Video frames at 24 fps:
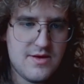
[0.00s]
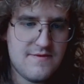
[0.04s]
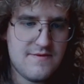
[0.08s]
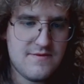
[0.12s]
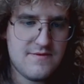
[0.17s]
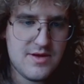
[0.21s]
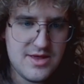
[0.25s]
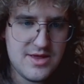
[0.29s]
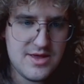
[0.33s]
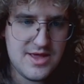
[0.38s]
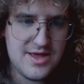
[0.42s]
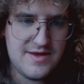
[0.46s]

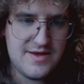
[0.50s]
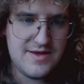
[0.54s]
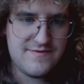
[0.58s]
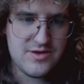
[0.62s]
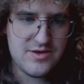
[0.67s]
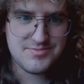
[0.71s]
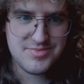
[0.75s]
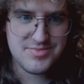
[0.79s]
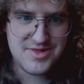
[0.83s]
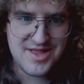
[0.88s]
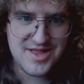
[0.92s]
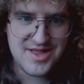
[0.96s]
If you were to
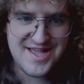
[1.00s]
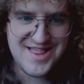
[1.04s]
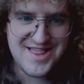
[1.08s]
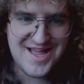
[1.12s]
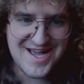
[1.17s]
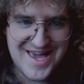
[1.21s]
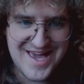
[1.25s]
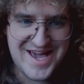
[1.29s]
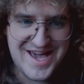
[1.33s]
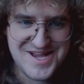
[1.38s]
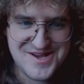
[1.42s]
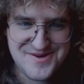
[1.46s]
play like
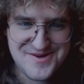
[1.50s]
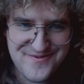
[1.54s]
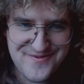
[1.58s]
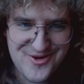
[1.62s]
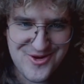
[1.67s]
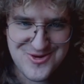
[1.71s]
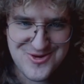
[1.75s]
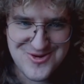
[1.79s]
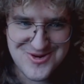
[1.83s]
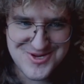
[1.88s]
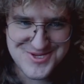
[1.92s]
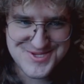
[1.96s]
a h4
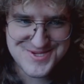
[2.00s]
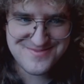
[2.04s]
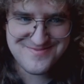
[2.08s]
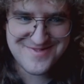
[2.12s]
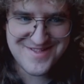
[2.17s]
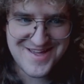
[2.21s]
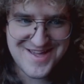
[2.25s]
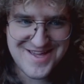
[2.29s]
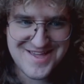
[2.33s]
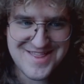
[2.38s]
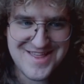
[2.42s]
or something,